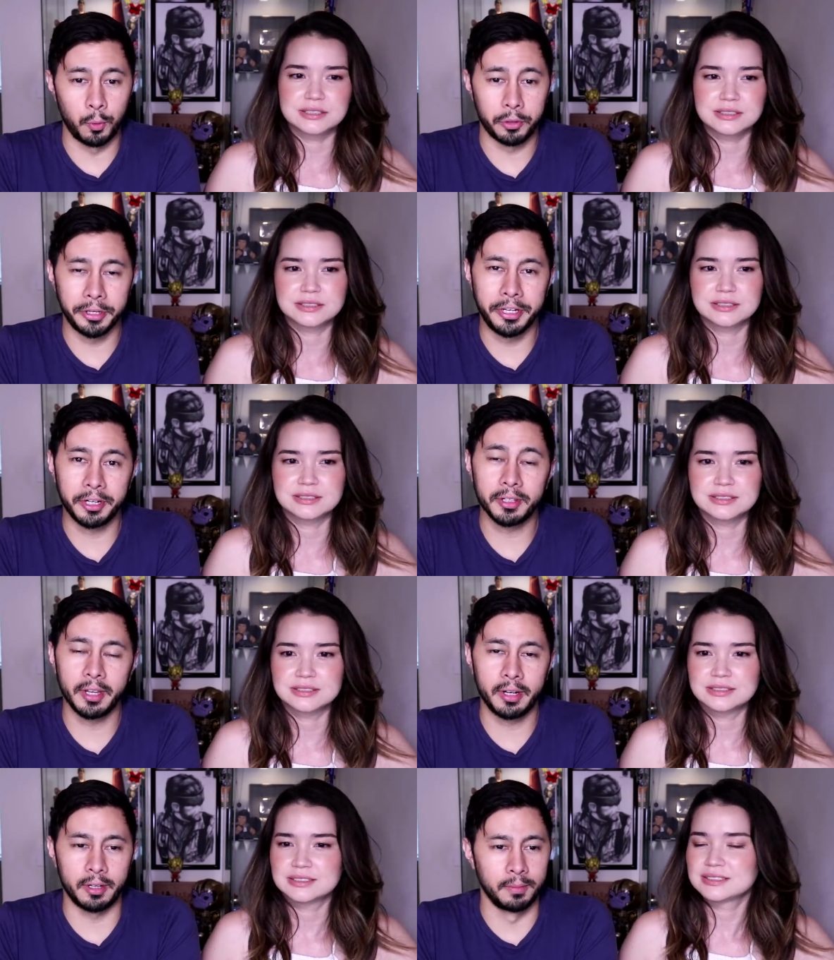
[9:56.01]
Speaker 1: Or a year
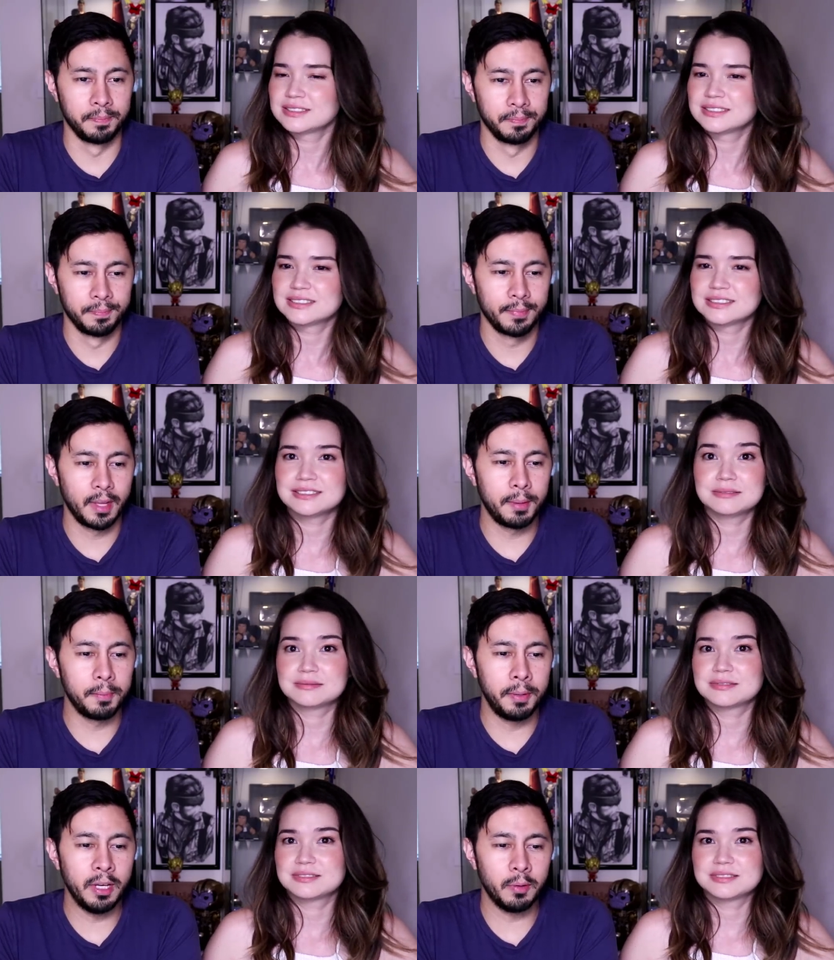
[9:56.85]
later. I
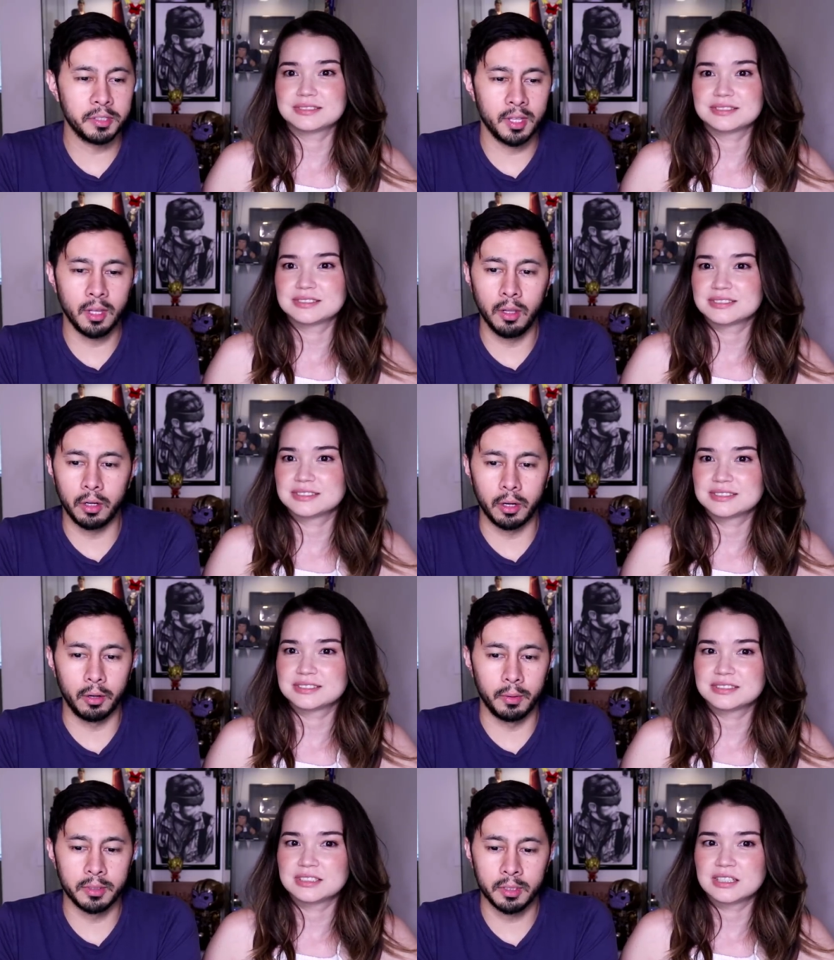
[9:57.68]
mean, Pink wasn't that long
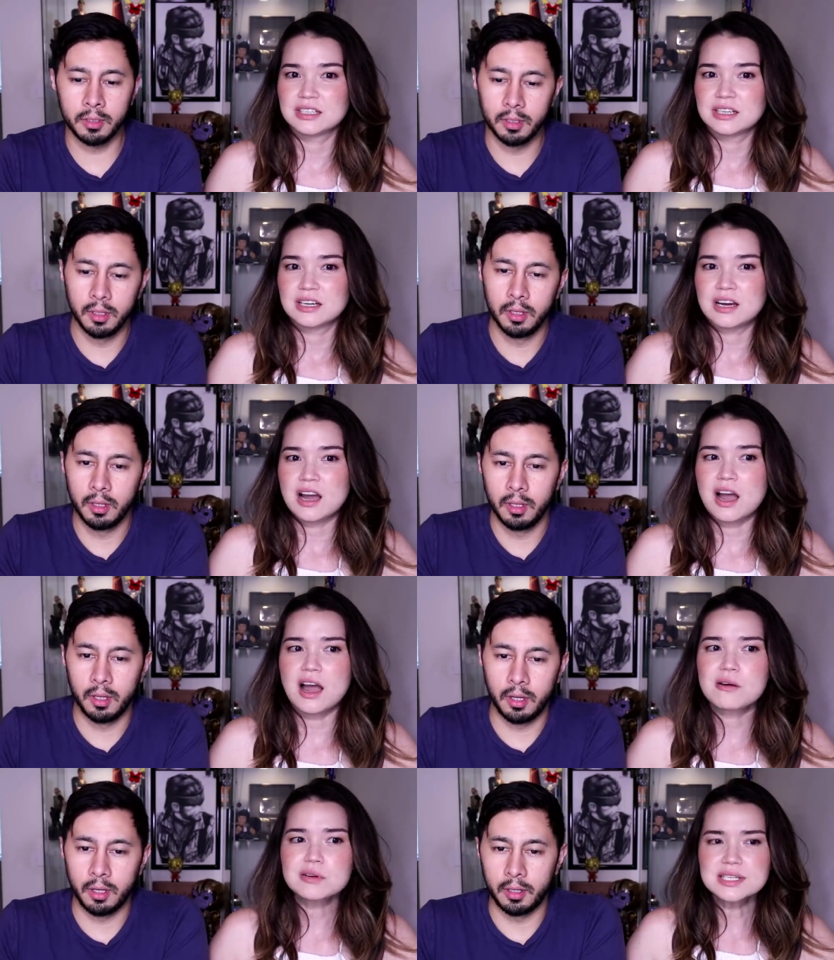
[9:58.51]
ago, was it?
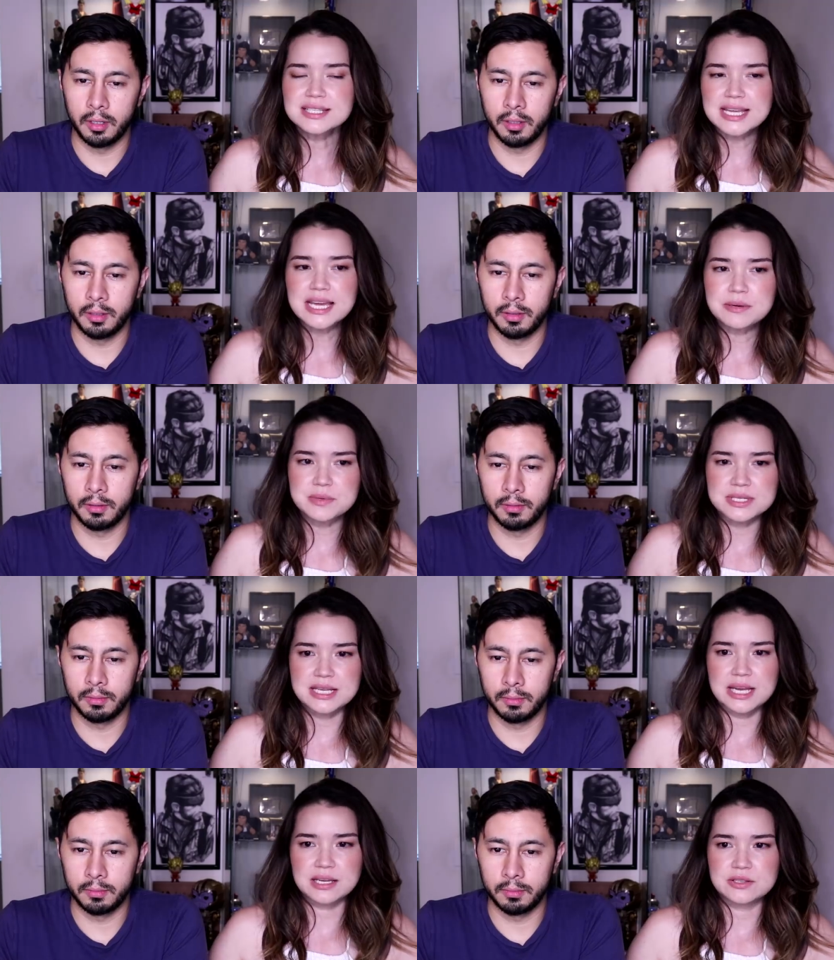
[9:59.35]
Speaker 2: I want to say it was
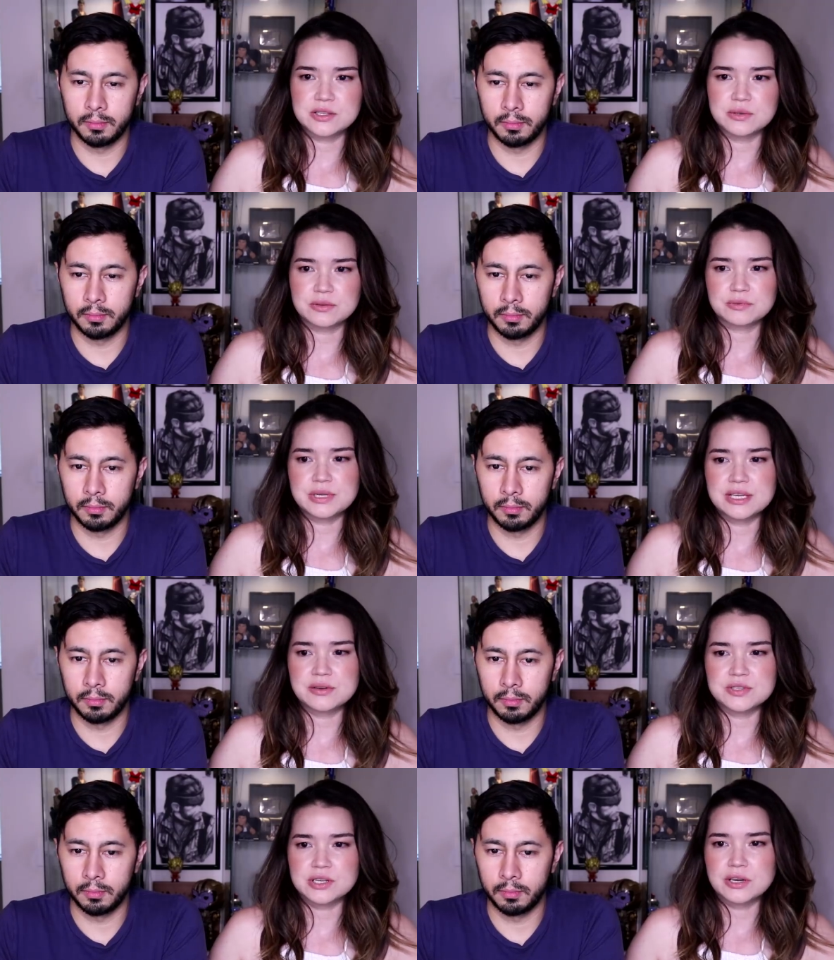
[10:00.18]
like two or three
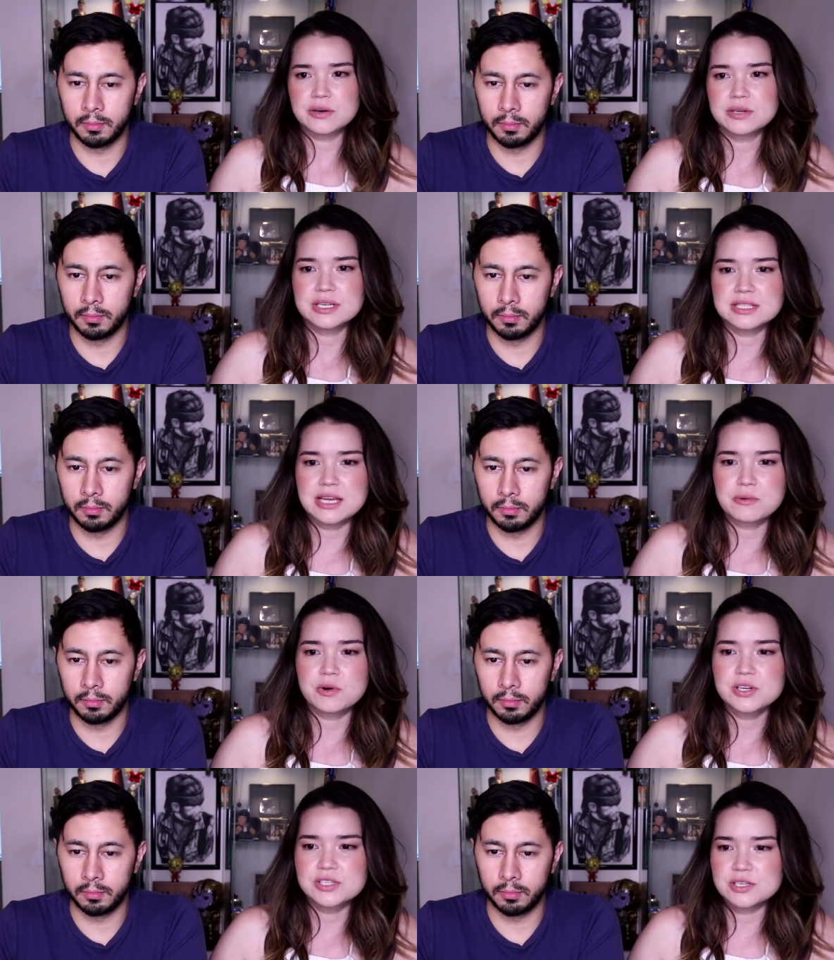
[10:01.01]
years ago because I
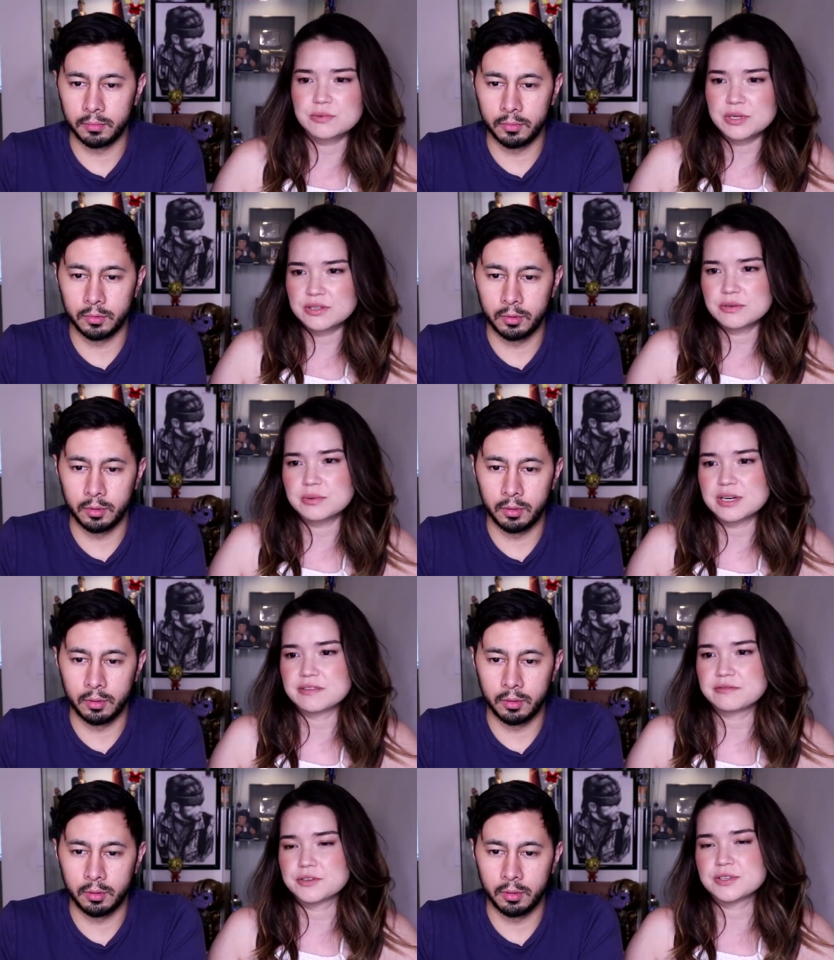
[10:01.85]
watched it with you when
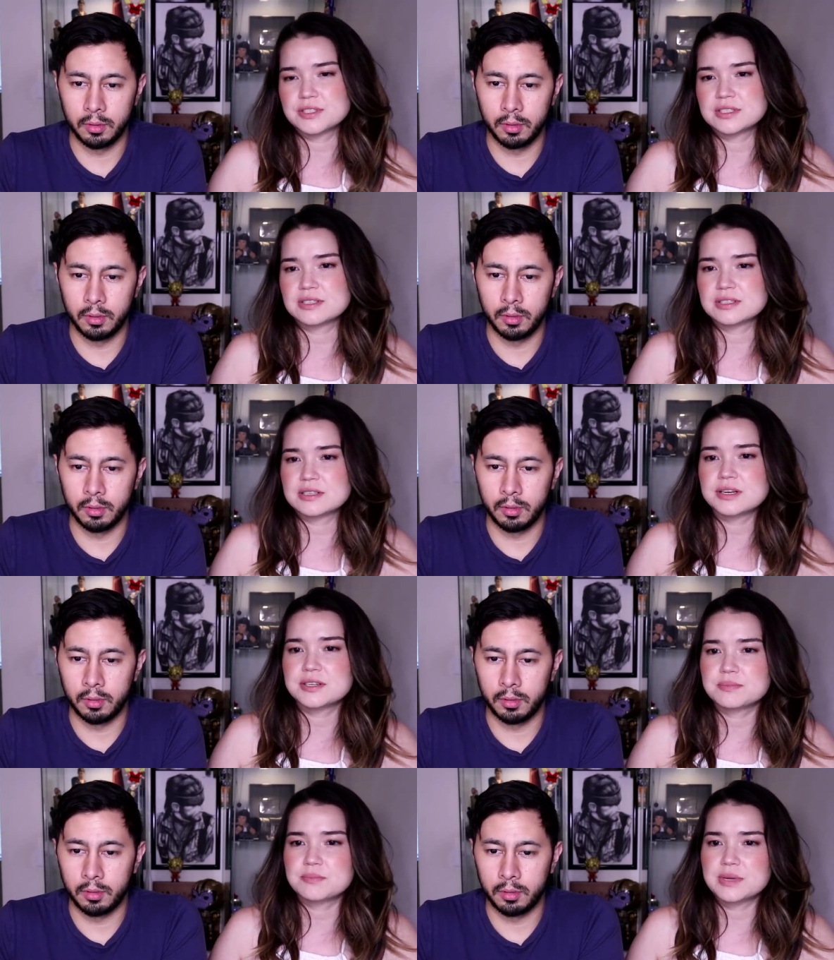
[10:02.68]
I first
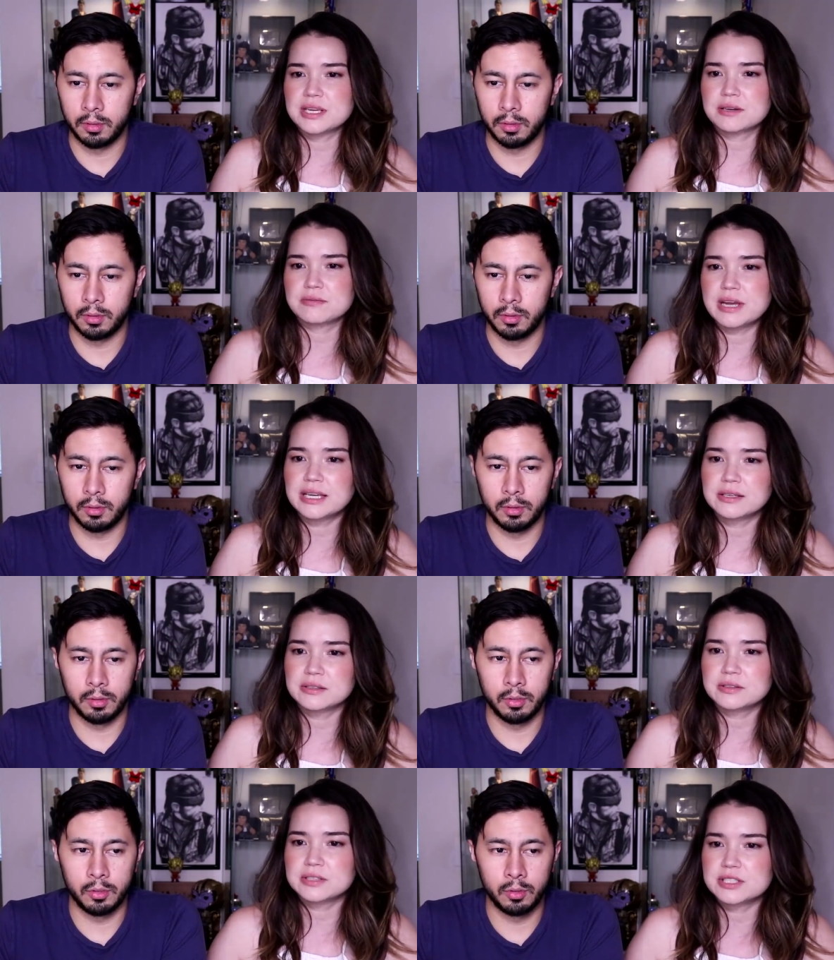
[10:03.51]
started being a
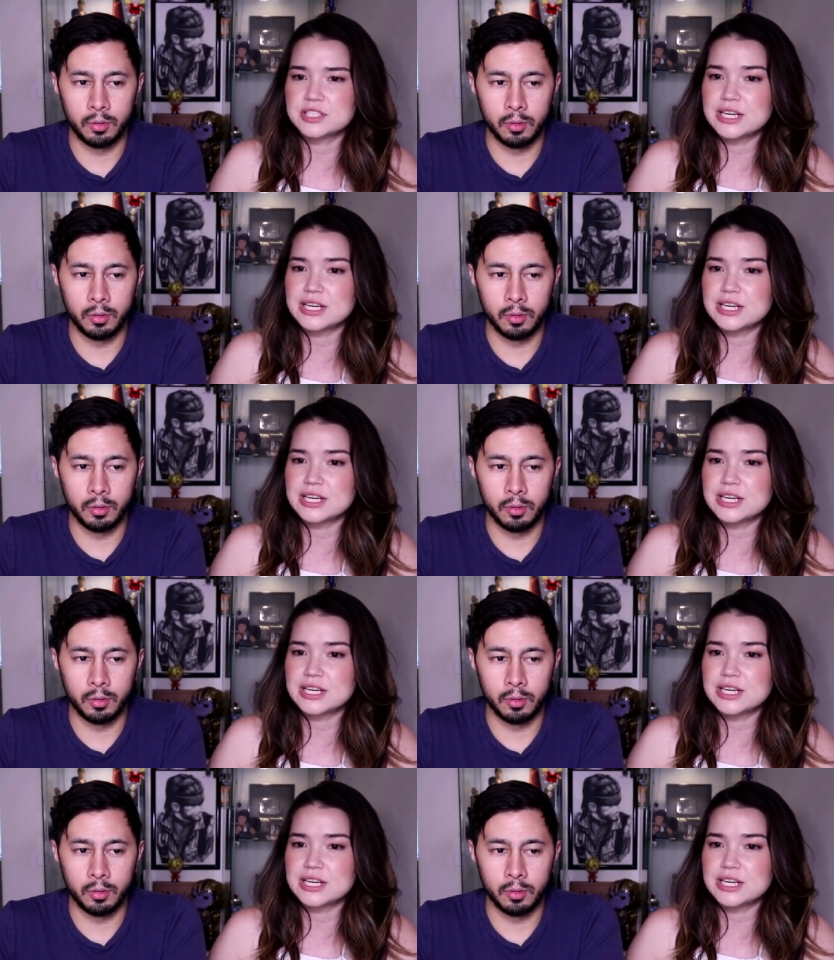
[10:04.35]
regular on the